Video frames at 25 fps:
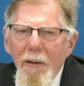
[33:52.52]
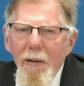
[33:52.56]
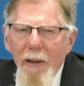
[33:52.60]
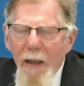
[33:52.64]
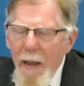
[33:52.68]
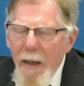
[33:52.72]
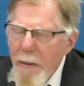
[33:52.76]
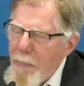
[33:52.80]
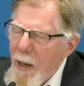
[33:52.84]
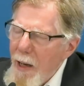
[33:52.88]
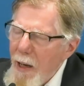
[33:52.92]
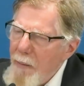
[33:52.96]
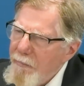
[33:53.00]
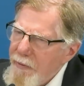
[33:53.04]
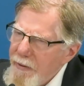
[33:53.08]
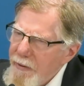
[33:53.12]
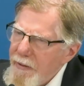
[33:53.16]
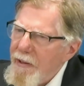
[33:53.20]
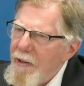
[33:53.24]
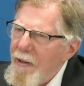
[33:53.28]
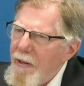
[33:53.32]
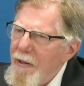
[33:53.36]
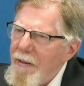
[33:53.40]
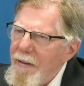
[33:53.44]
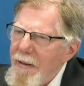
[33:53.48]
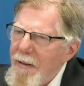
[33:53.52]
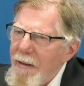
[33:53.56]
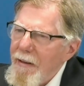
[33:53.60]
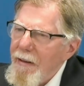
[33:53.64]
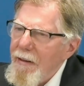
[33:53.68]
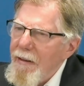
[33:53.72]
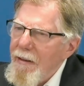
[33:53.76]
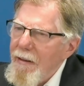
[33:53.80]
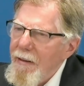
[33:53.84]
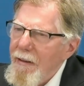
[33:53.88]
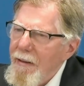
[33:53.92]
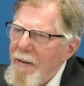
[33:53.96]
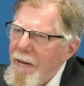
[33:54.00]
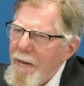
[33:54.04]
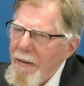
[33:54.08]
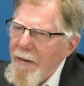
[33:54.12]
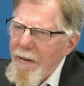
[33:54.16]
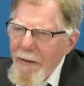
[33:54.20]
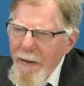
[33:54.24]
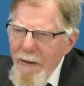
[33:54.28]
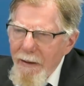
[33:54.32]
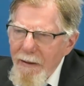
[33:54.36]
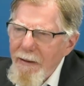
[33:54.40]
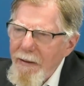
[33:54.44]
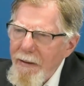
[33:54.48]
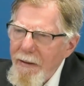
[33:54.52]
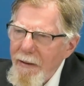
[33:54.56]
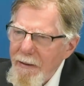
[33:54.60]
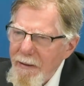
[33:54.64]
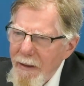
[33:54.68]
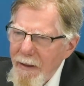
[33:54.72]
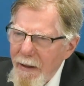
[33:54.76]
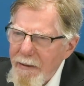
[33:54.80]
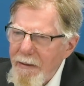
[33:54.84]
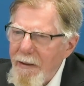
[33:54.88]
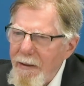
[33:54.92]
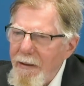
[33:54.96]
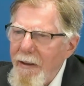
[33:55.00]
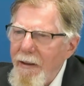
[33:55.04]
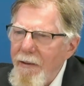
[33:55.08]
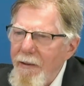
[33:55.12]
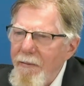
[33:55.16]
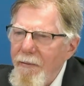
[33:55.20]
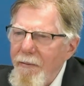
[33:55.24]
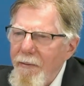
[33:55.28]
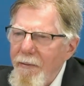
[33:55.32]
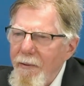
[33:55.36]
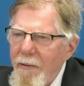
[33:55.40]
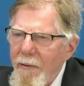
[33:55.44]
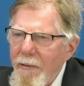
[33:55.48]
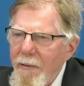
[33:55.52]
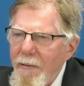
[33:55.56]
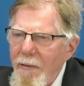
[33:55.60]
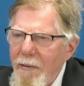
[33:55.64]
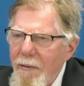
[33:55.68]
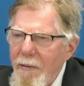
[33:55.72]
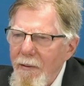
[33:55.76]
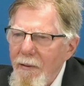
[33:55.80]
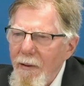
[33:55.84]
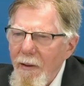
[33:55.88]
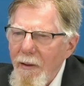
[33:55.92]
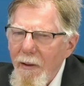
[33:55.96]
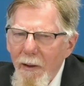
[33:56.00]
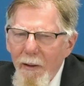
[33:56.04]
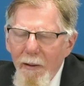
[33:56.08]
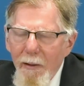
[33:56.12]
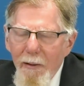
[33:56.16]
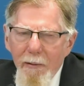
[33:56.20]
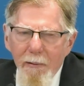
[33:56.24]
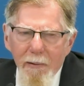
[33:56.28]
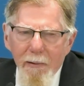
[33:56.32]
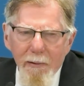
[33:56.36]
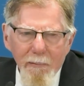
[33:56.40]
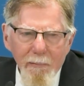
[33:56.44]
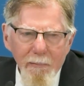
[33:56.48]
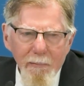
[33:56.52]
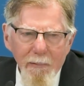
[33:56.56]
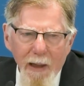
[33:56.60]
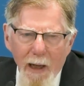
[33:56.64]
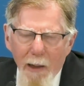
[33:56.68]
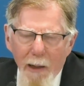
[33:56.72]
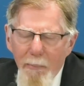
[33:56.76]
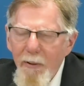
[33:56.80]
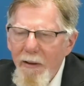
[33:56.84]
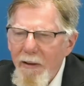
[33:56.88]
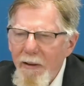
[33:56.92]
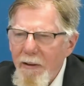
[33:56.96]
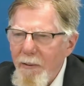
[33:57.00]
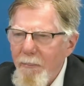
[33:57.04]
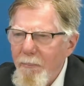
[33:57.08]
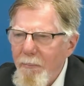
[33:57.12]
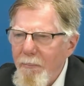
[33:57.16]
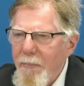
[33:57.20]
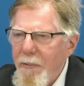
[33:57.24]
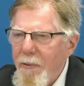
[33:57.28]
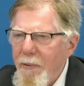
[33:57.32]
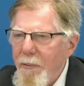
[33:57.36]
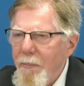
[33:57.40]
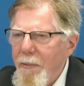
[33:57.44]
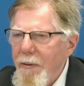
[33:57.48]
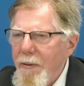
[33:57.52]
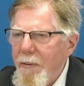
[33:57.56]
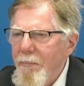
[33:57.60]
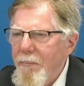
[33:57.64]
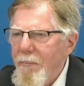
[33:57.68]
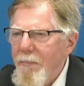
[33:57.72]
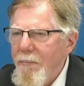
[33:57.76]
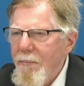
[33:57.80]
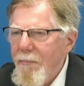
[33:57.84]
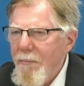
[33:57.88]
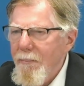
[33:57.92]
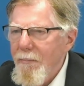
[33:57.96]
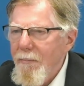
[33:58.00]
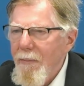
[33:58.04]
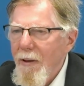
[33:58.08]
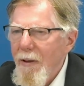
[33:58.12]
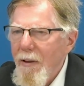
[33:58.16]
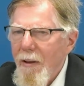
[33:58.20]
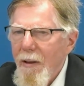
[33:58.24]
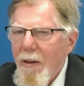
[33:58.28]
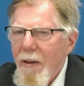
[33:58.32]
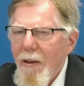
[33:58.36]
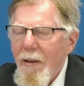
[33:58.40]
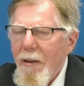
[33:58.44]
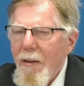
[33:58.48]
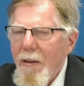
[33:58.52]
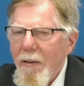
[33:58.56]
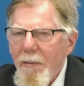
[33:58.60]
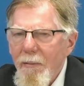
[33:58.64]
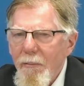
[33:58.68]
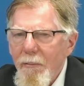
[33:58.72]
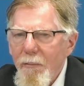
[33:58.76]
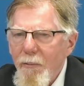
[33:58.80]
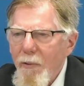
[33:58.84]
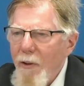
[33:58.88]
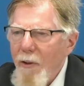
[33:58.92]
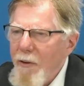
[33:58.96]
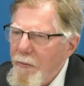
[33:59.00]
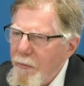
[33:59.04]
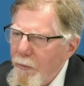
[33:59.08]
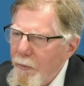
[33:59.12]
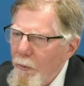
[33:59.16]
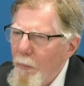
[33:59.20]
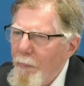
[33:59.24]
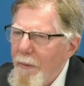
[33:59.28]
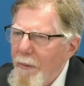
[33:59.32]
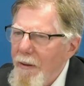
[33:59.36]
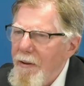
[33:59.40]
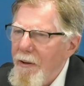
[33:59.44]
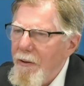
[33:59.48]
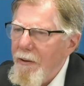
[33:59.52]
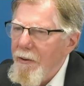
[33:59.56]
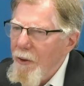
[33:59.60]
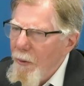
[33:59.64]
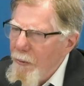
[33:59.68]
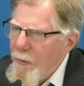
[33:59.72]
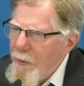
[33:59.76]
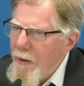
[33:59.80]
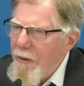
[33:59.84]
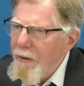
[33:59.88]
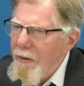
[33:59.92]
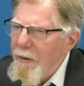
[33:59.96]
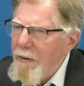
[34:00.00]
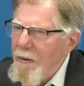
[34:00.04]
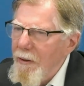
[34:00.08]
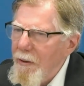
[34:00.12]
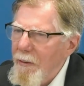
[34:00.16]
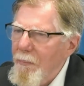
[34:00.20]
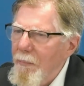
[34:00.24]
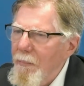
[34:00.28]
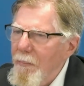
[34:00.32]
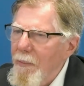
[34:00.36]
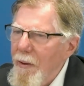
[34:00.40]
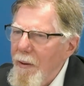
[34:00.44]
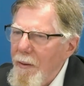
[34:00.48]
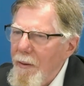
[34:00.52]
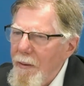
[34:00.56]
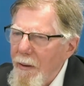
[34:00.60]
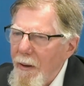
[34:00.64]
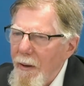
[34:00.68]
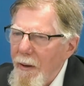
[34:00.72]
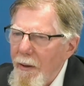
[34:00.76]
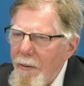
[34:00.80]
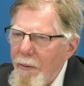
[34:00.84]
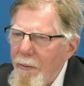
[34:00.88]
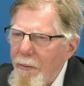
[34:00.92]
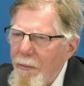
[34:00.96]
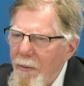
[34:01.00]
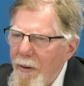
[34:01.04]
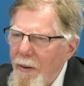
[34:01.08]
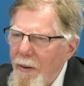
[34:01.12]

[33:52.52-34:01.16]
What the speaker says: keep emphasizing this necessity for capitalism to be transformed into socialism, and you